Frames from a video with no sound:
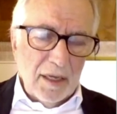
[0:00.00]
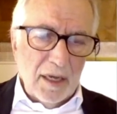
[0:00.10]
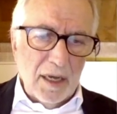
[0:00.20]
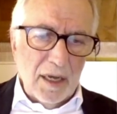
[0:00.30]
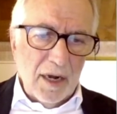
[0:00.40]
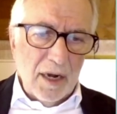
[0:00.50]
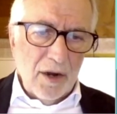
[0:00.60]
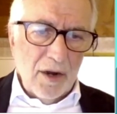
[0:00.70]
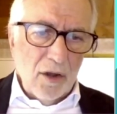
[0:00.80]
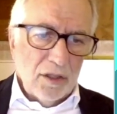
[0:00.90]
Are
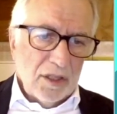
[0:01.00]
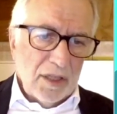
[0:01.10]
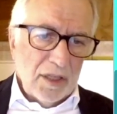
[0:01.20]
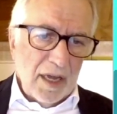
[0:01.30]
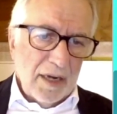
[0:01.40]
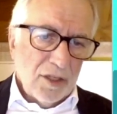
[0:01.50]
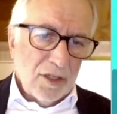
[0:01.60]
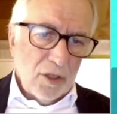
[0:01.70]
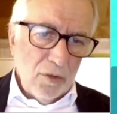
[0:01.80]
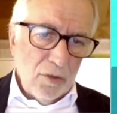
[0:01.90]
not are
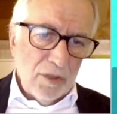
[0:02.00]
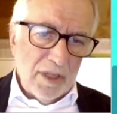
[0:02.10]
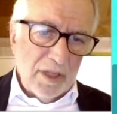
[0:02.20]
excluded,